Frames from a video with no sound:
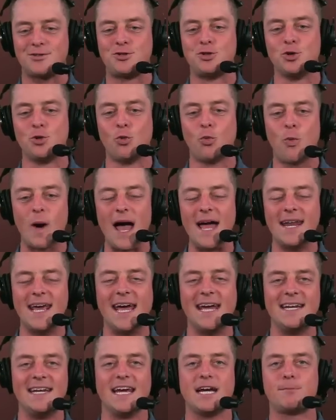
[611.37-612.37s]
to when
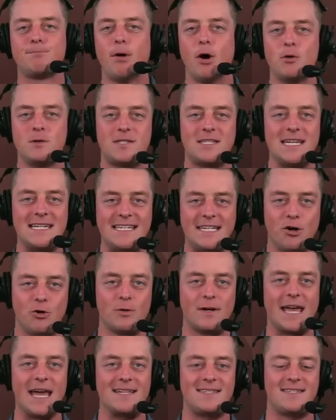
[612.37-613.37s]
a Nick Bosa deal
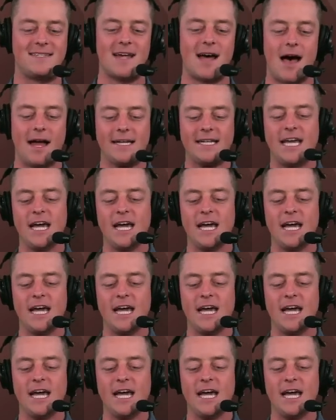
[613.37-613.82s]
gets done.